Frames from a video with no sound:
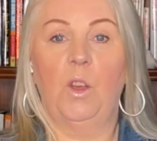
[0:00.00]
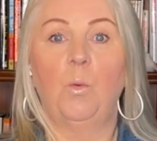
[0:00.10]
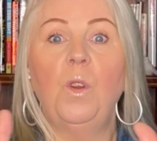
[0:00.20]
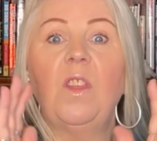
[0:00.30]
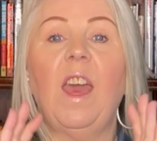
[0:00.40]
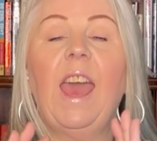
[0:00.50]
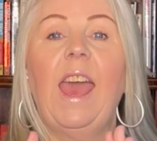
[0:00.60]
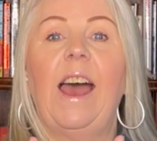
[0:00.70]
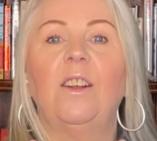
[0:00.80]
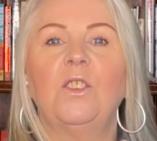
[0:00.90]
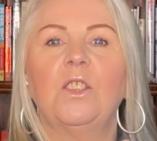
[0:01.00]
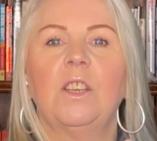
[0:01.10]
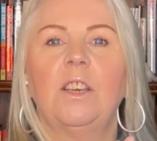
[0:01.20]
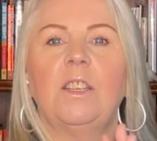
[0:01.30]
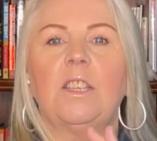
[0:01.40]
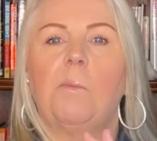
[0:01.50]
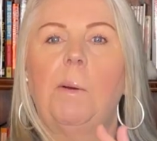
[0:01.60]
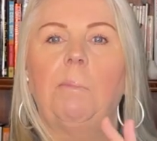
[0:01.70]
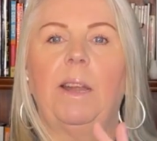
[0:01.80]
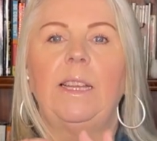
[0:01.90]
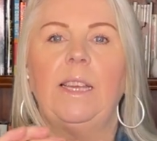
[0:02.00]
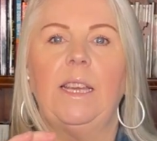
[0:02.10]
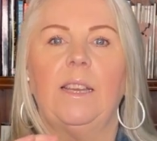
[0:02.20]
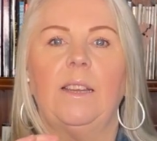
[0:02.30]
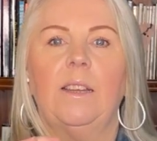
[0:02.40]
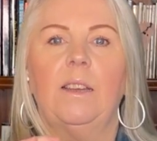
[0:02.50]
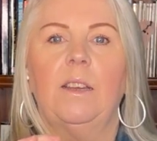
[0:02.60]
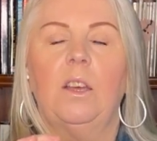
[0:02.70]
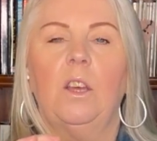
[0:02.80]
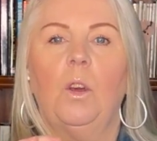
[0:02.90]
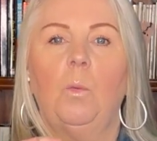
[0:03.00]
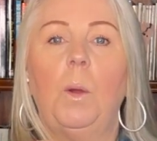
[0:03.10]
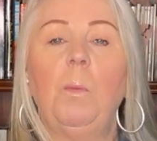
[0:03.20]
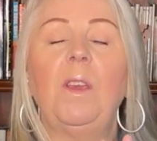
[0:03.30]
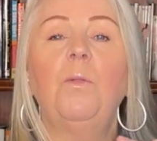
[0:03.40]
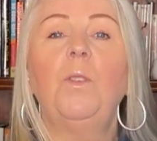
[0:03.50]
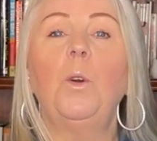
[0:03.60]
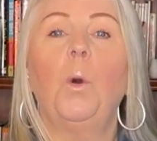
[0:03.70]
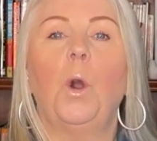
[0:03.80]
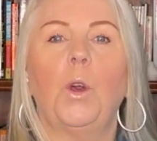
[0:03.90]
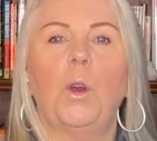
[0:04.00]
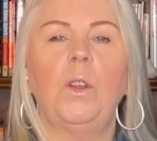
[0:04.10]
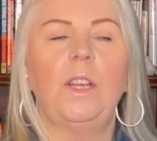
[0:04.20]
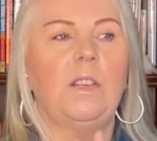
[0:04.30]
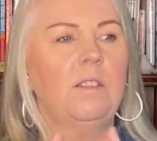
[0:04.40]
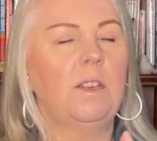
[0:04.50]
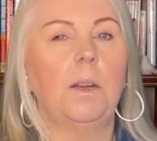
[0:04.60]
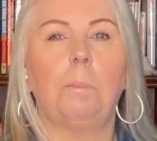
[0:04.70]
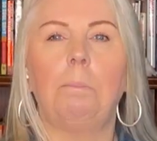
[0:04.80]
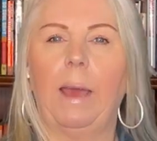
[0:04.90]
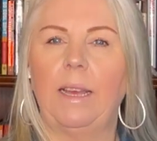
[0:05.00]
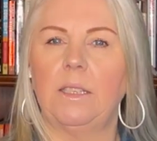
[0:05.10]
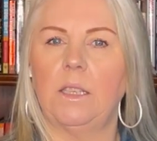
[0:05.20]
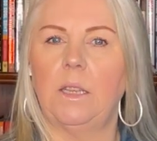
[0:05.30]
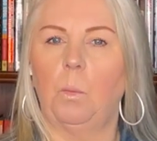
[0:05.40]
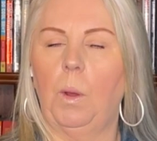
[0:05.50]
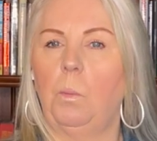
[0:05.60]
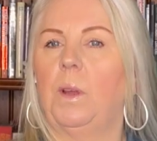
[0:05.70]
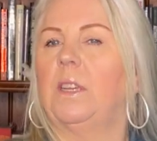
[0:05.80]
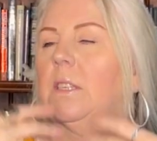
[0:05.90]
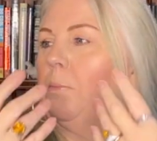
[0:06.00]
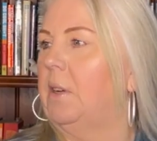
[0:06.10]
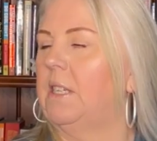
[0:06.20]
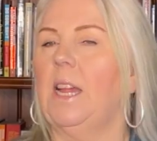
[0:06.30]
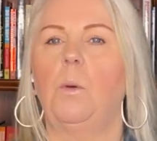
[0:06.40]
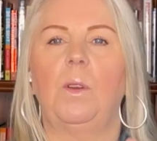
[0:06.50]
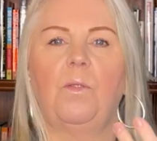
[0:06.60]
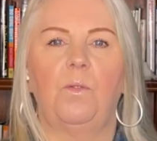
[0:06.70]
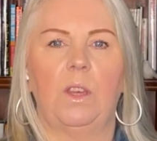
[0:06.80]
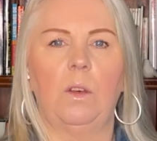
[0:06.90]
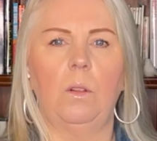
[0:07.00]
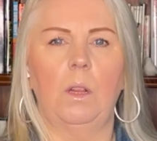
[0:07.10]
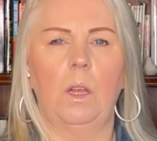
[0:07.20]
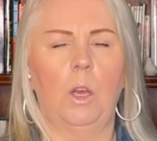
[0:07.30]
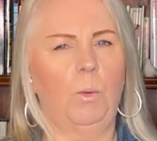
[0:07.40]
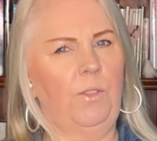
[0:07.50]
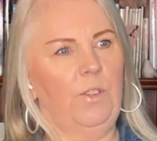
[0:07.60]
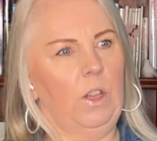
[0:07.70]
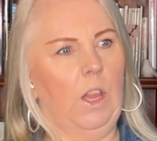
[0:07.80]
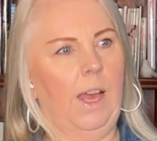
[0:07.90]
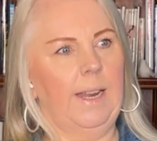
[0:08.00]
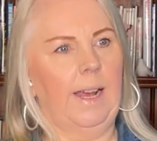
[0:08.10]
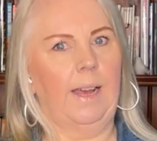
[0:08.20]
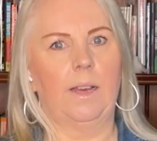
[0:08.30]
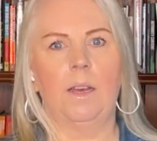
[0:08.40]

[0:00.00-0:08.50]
Without someone butting in. When we feel heard, isn't it amazing that when we express how we feel lighter?